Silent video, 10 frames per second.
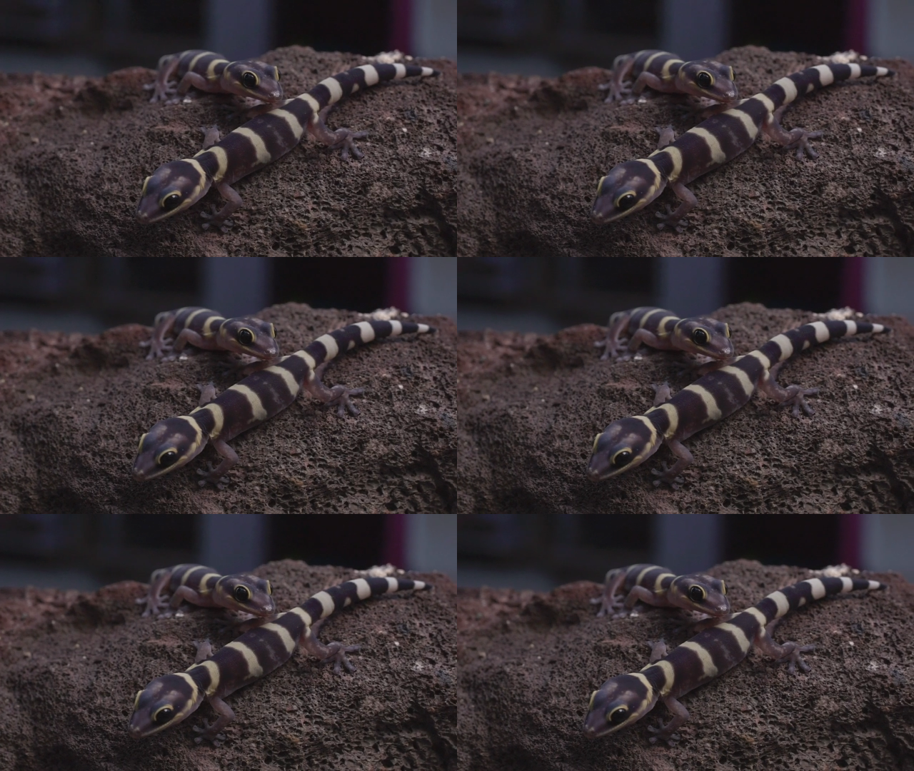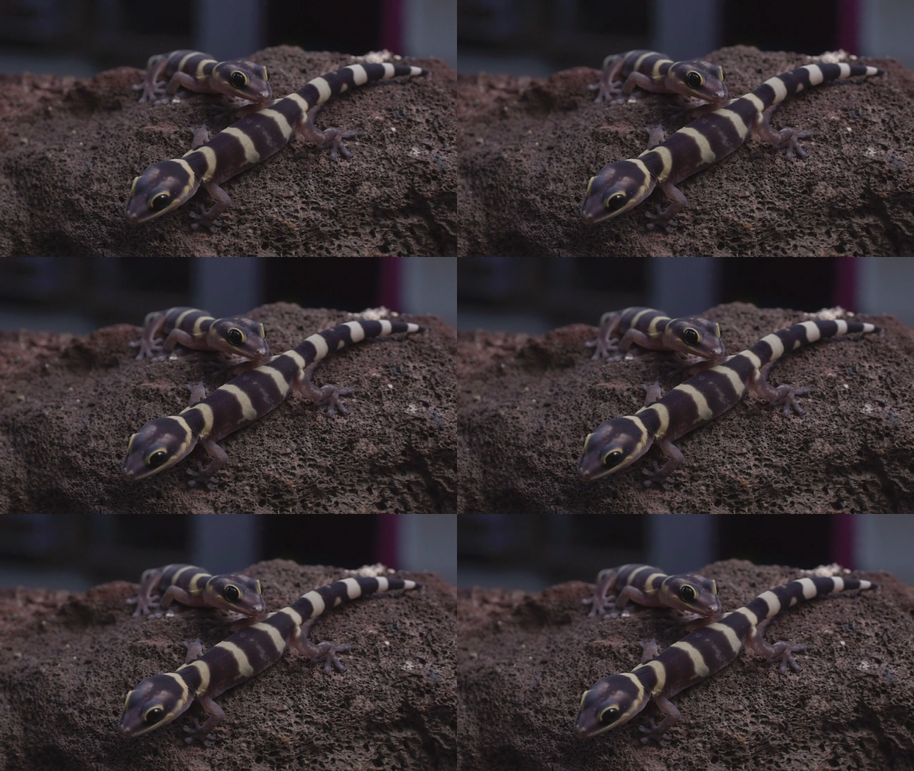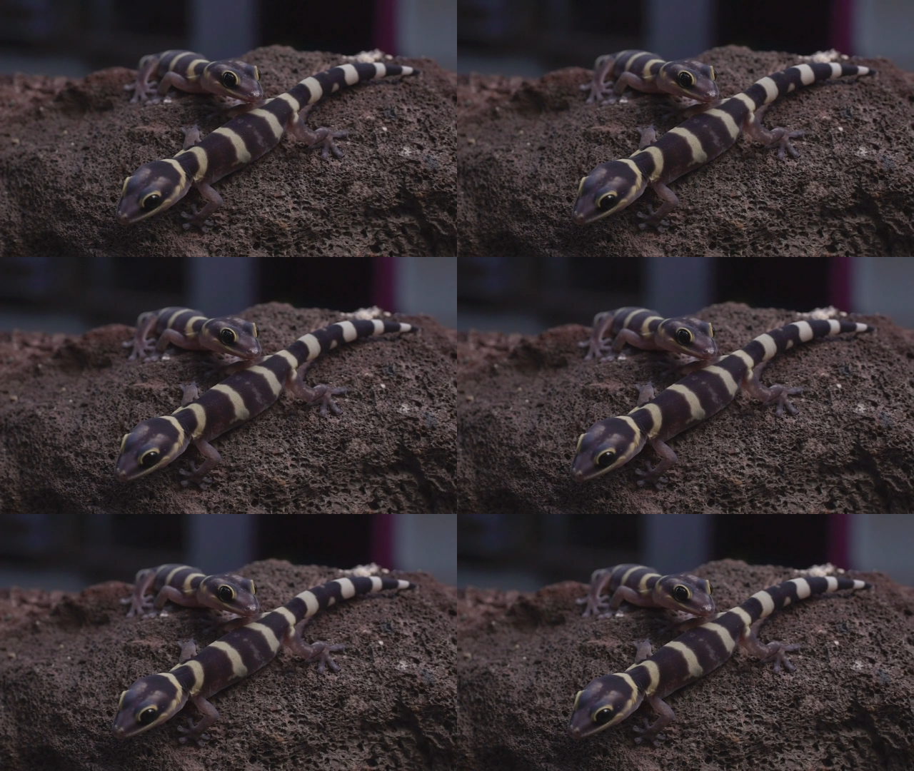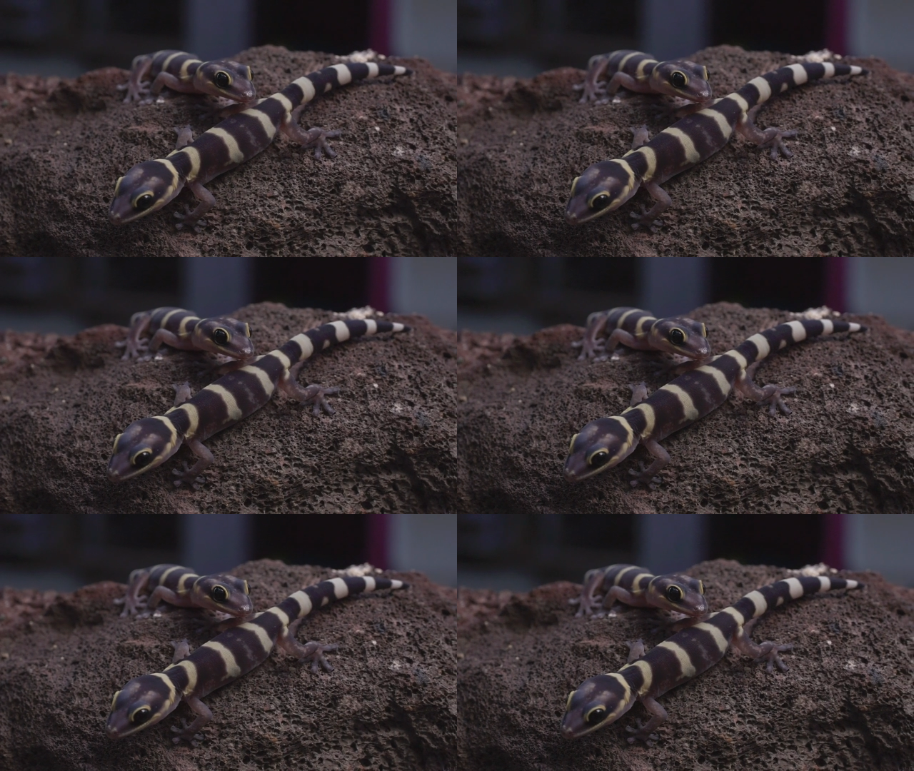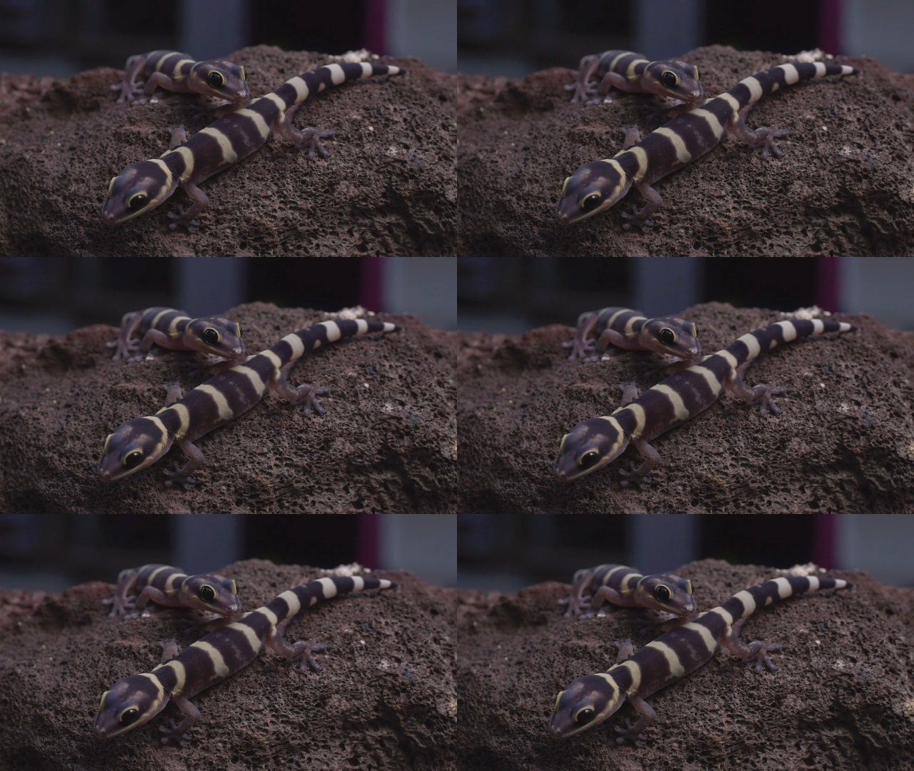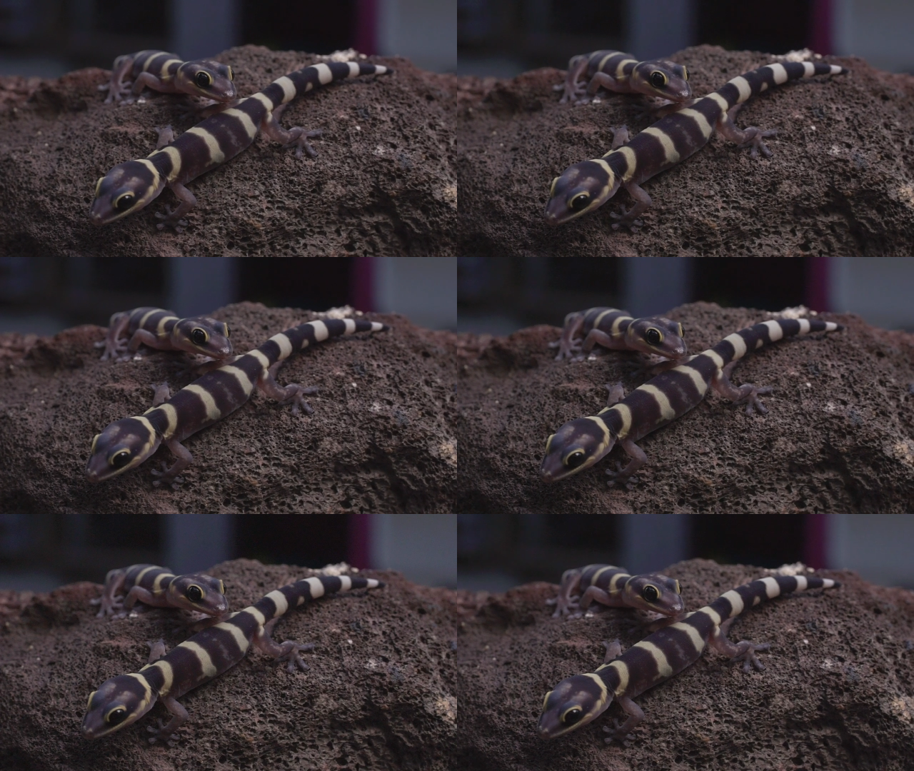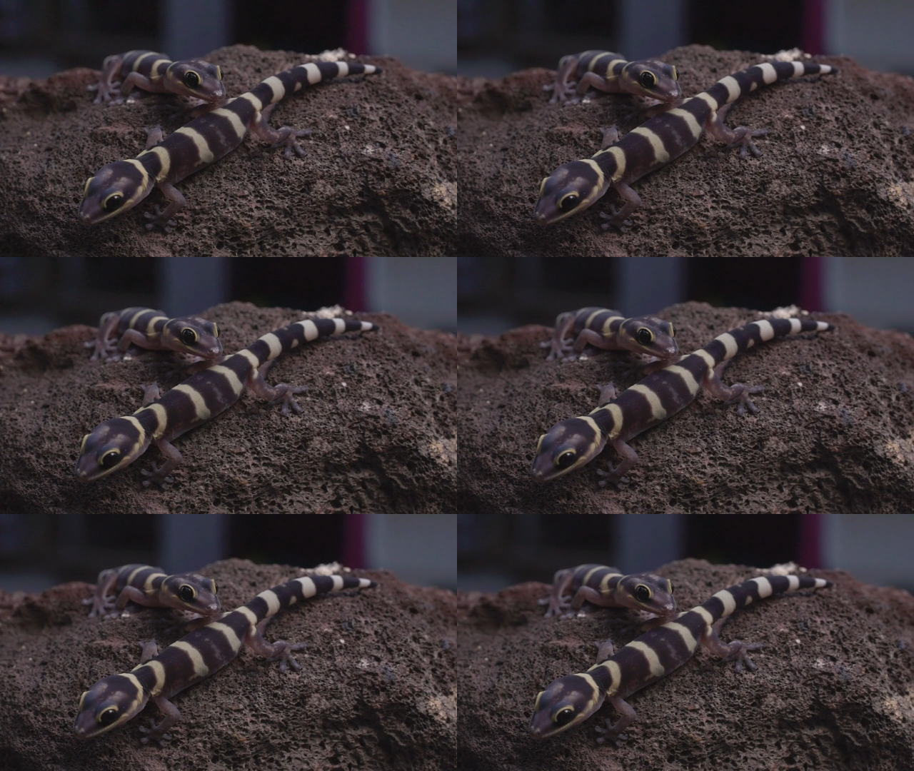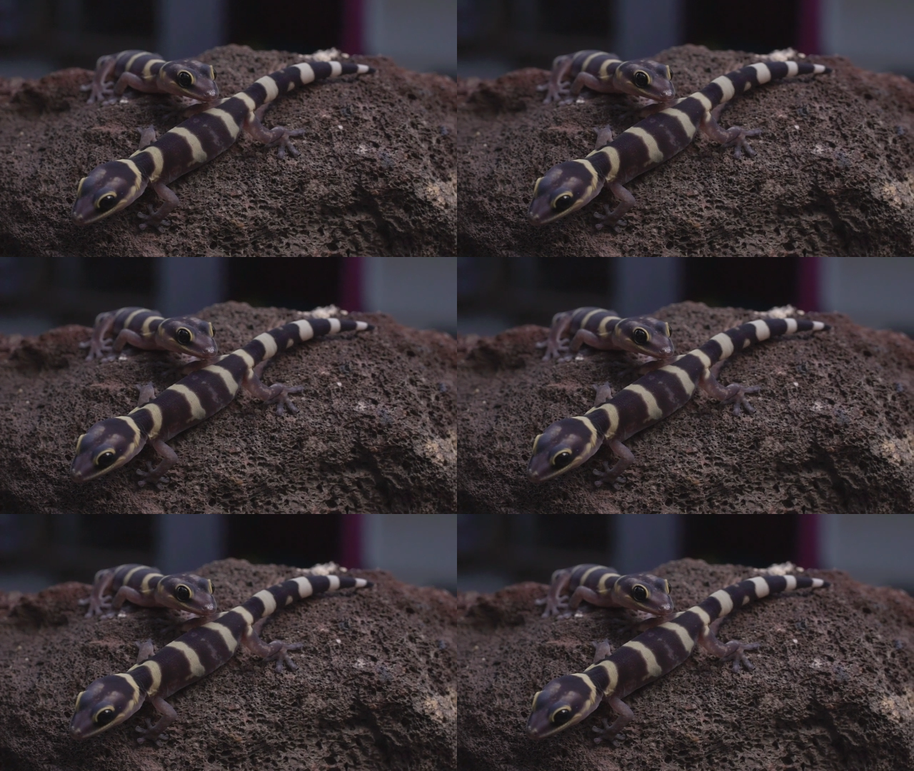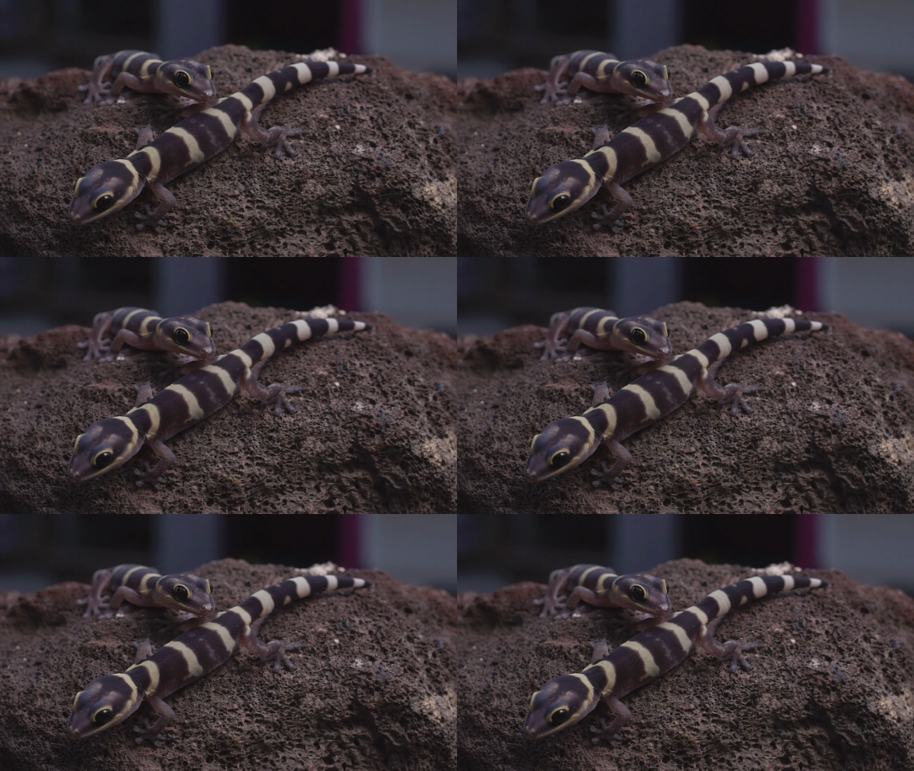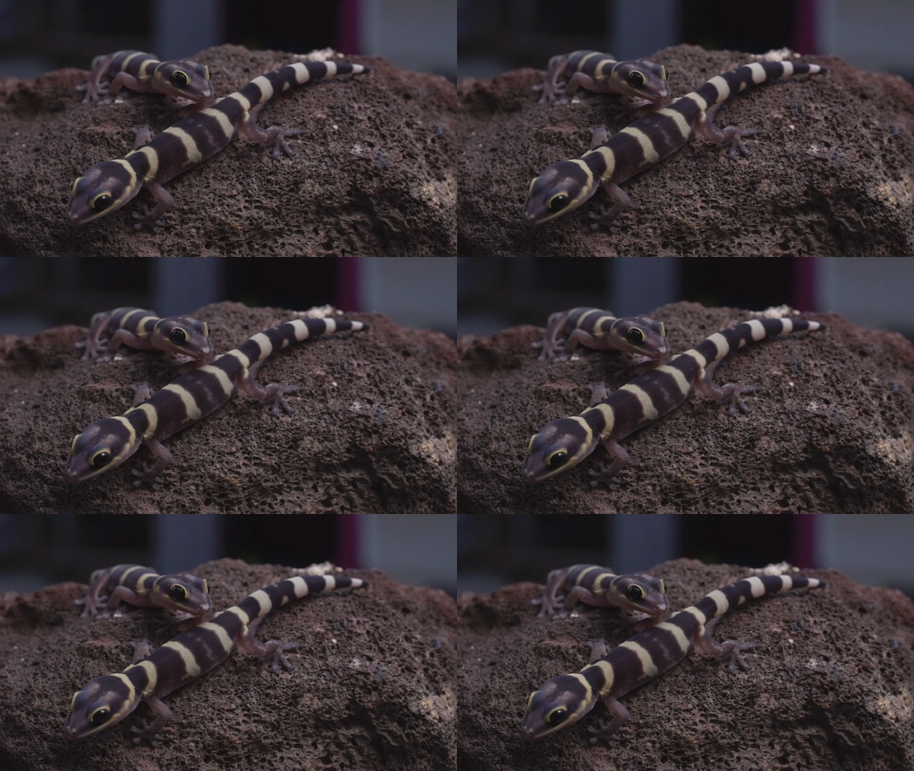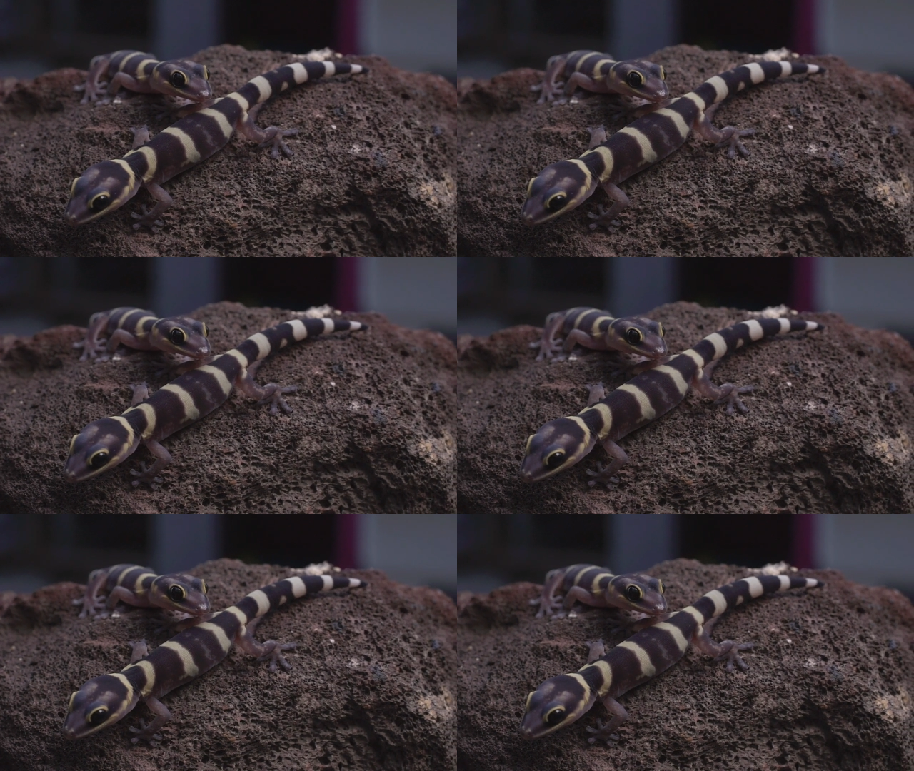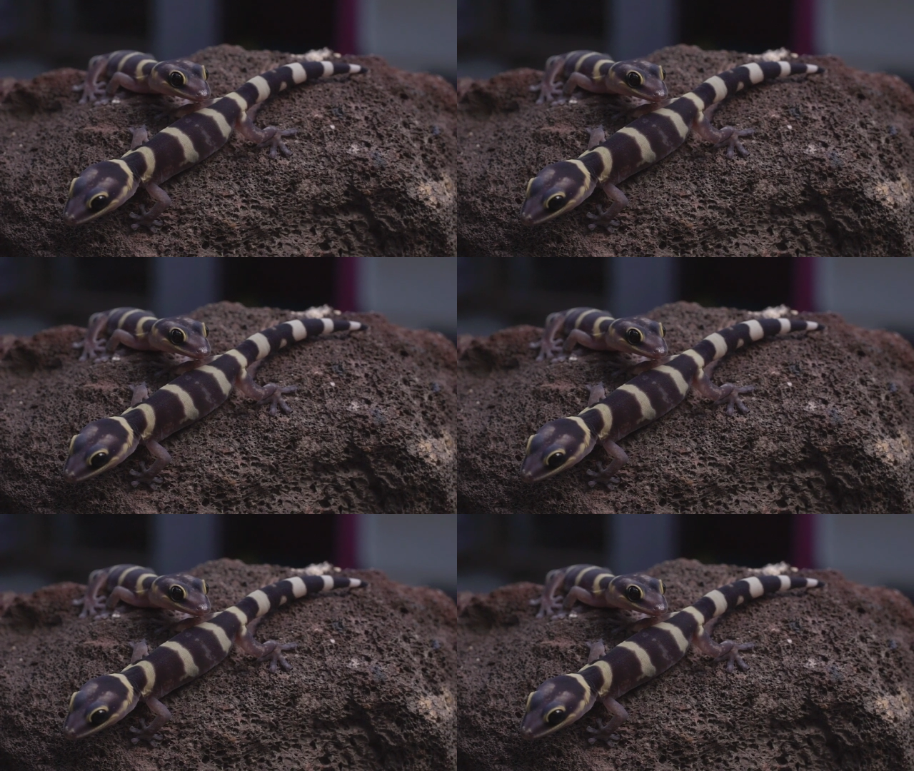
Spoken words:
No face is visible, so there are no lips to read.